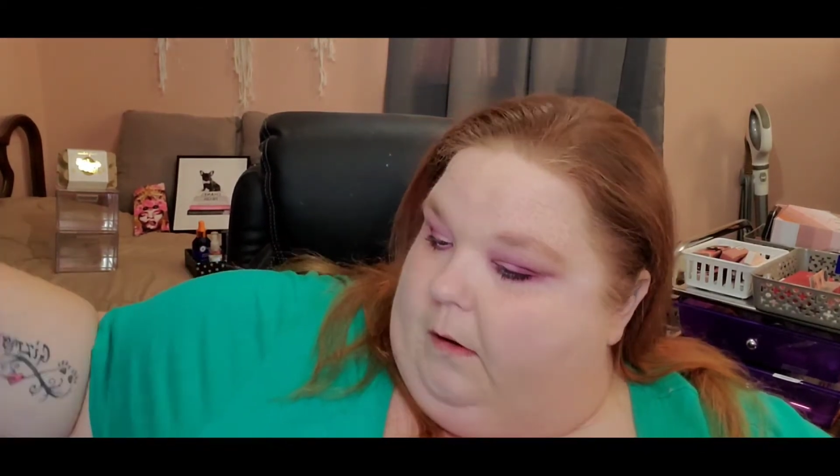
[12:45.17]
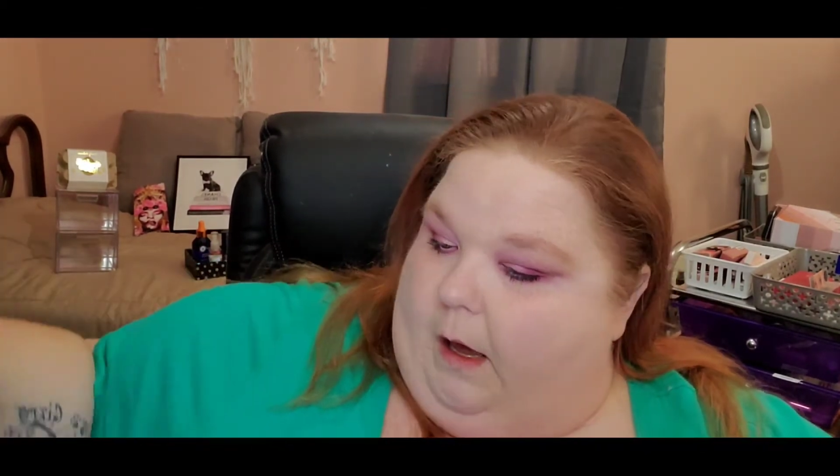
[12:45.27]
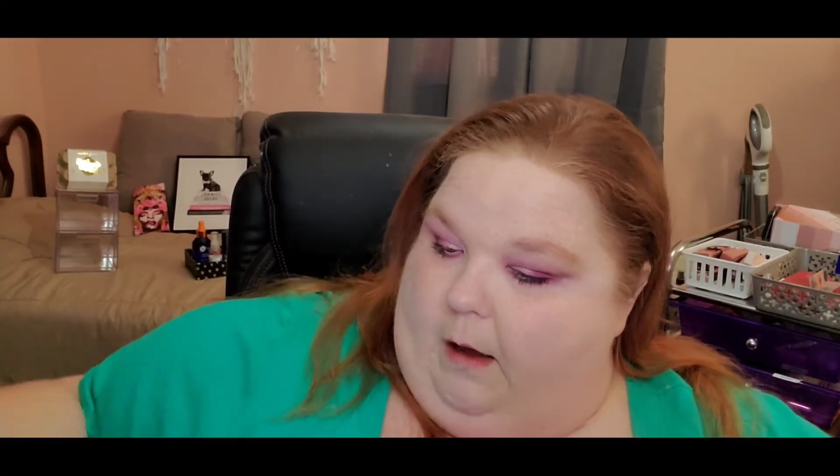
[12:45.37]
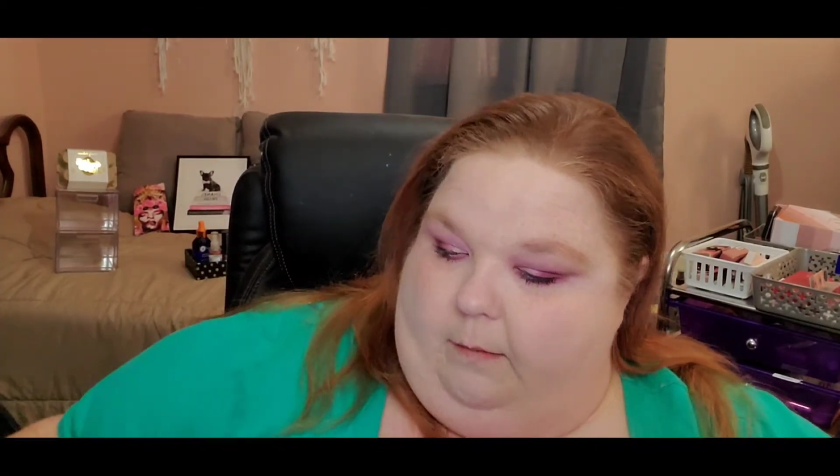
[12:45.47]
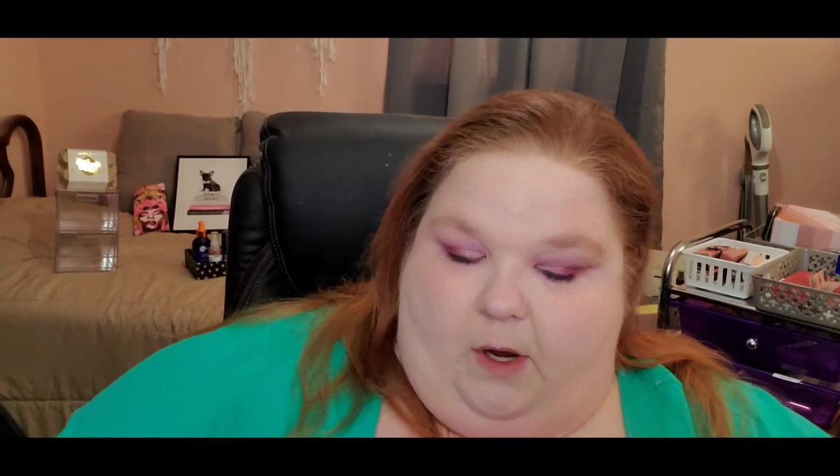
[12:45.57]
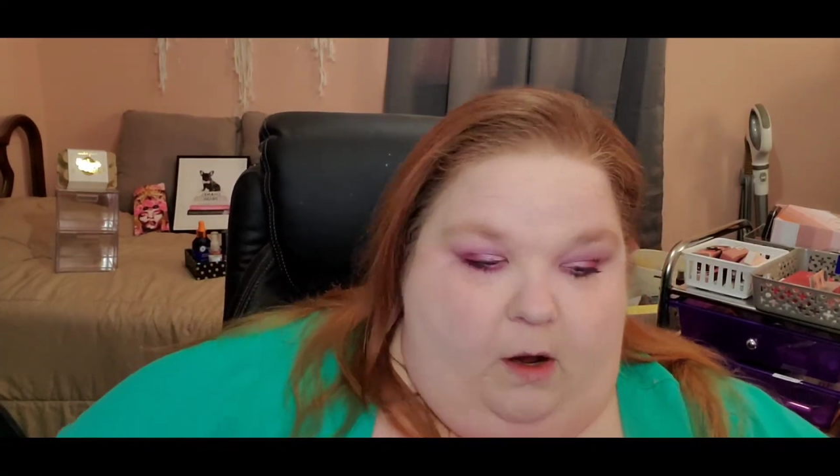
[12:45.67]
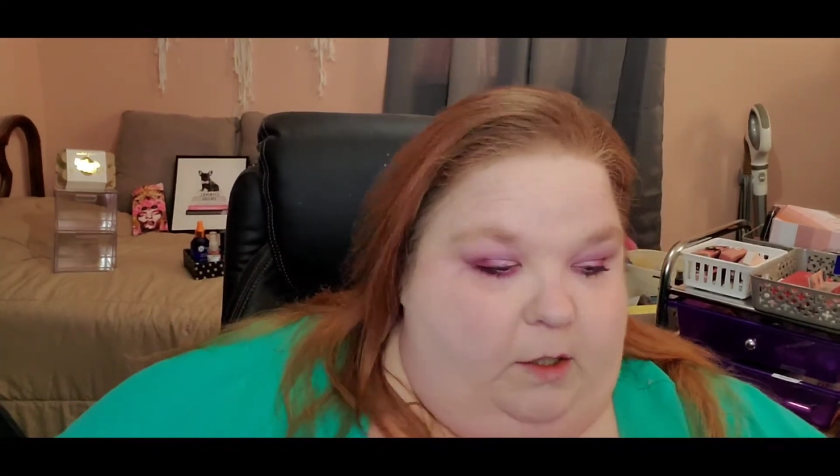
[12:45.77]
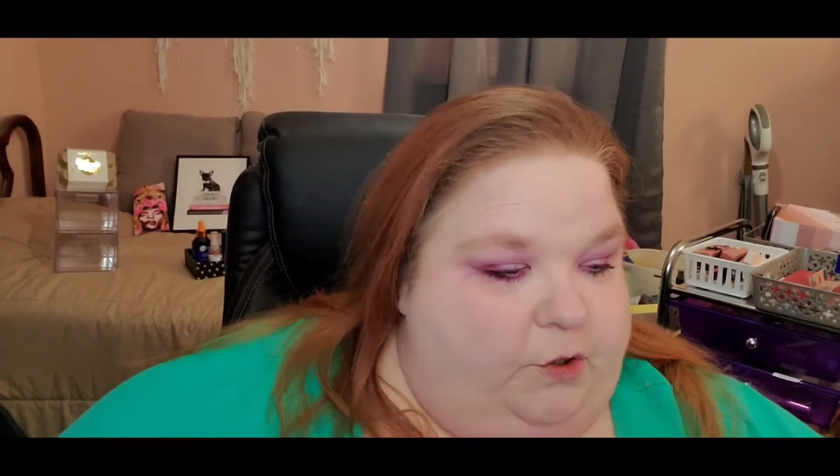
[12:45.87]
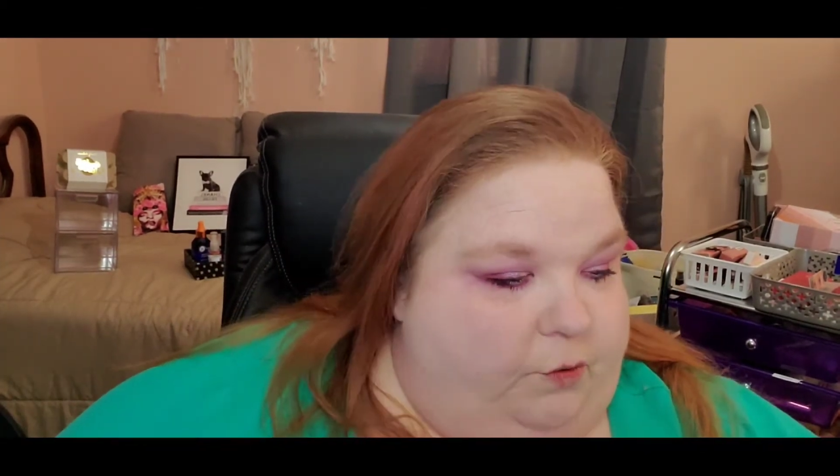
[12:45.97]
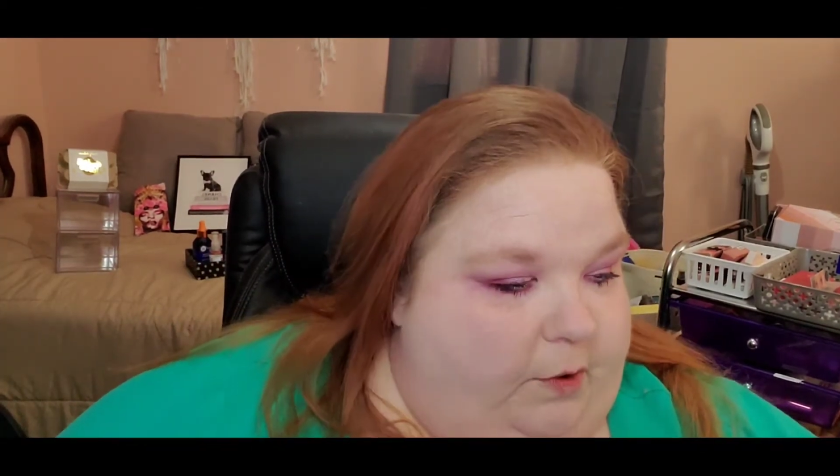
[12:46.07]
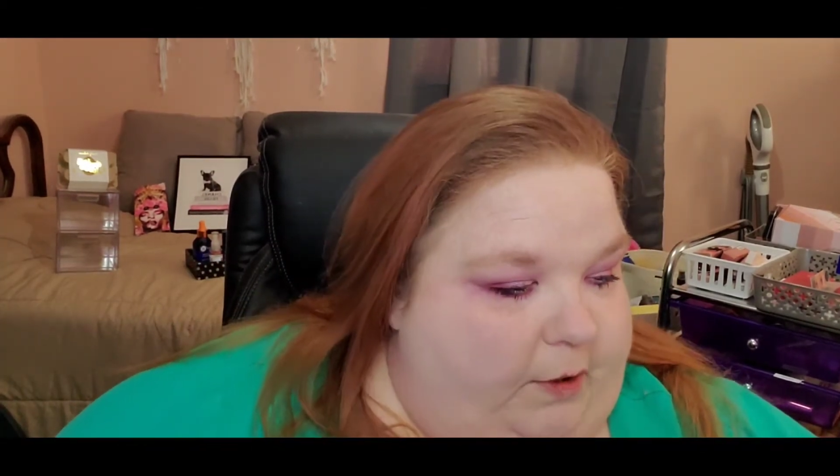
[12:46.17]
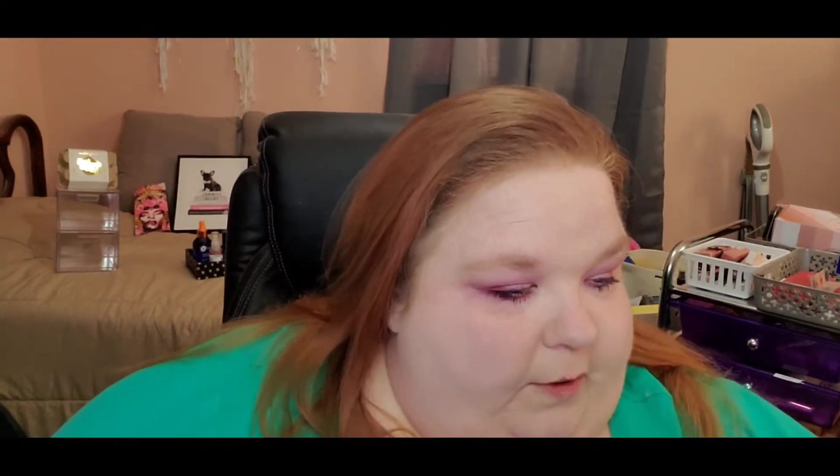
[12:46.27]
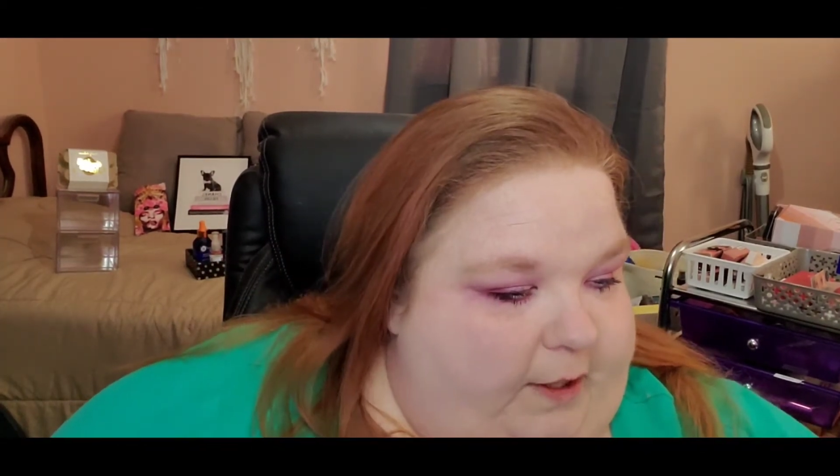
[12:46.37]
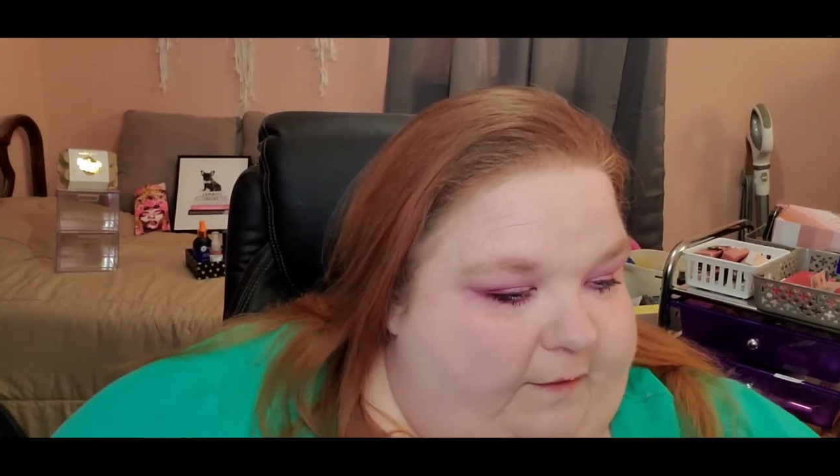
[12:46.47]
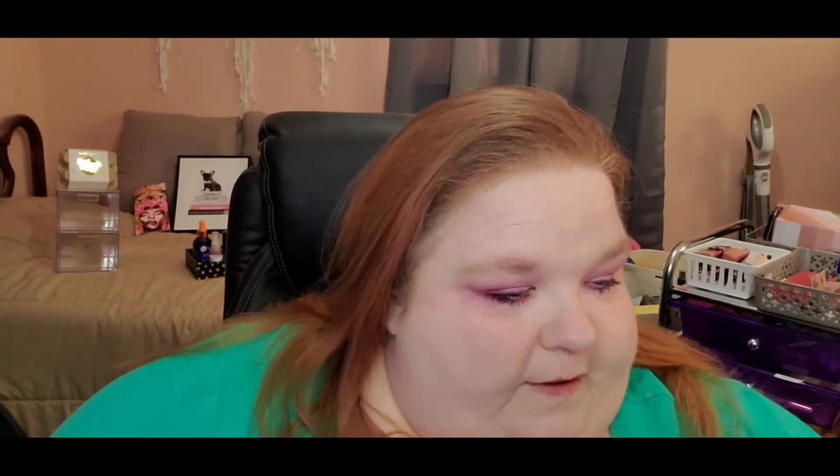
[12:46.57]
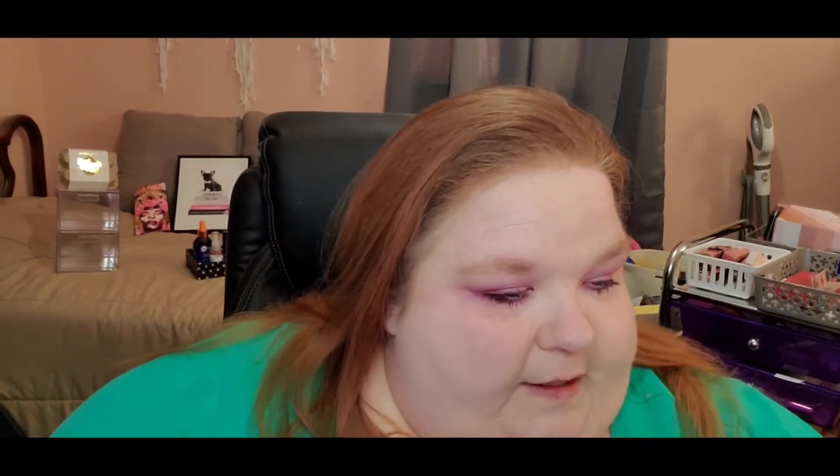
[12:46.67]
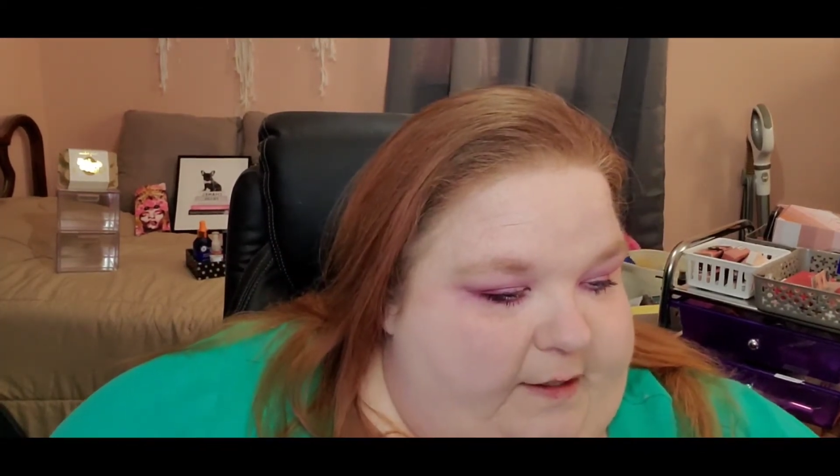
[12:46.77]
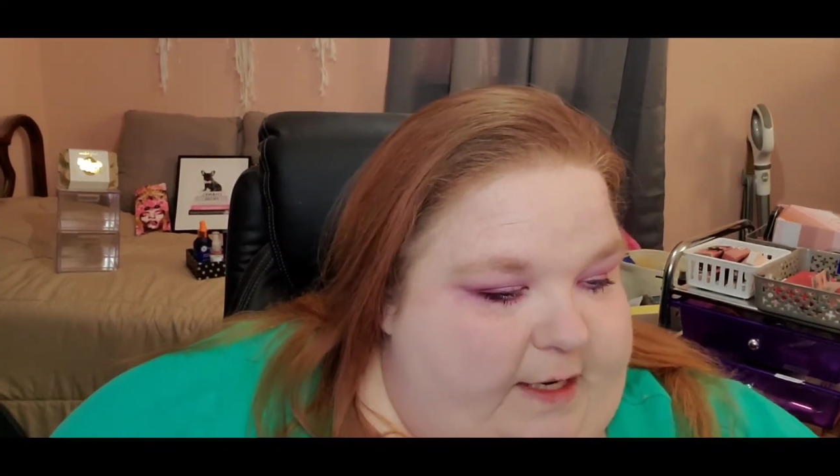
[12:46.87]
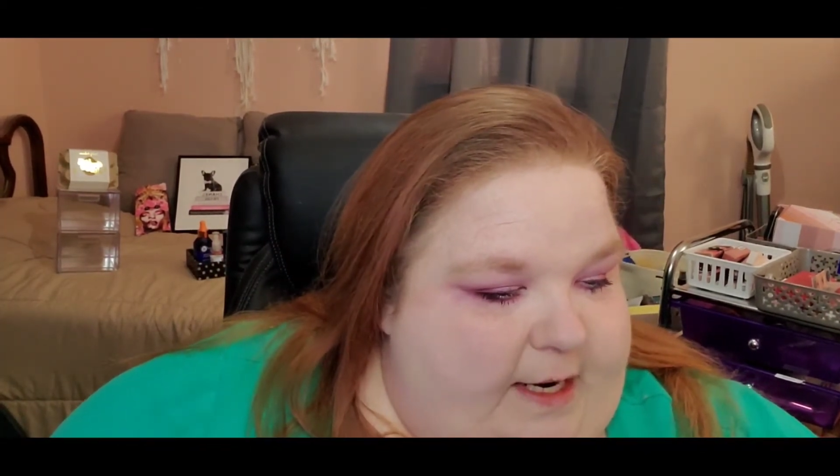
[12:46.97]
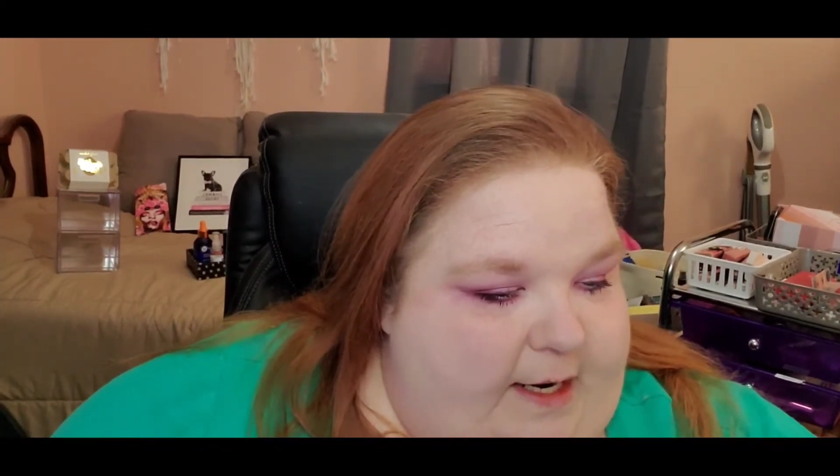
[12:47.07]
contouring or anything
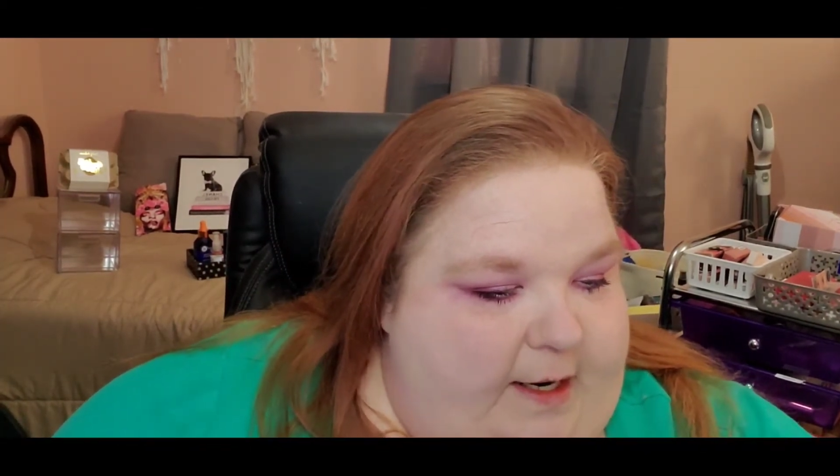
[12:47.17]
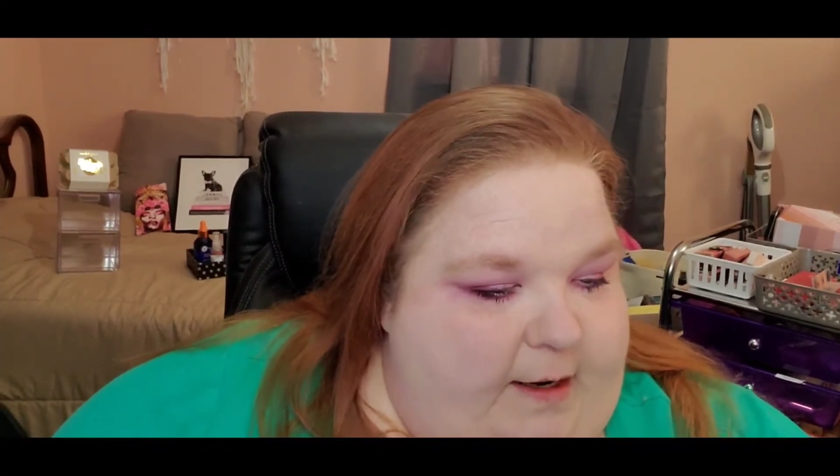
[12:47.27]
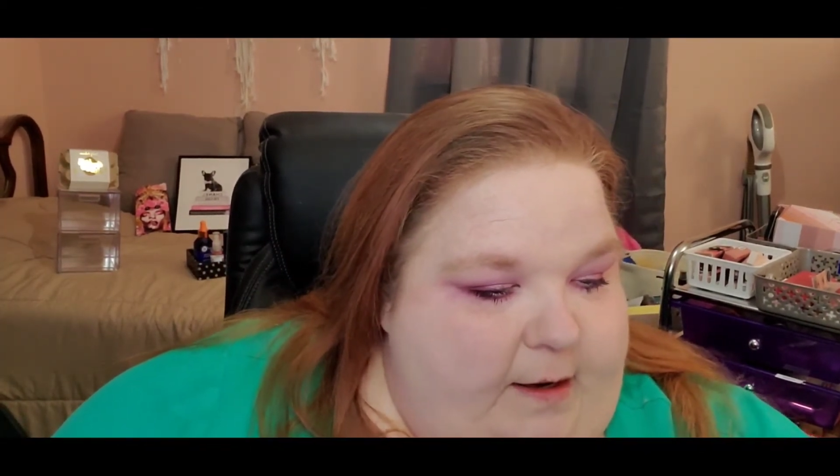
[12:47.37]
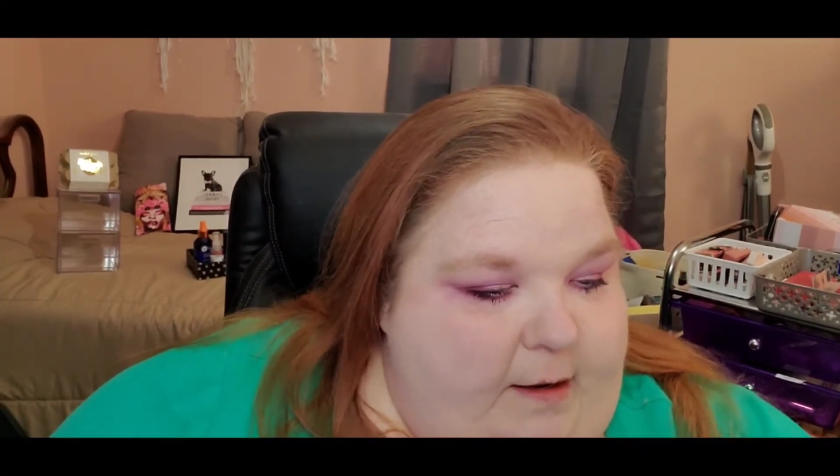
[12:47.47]
today,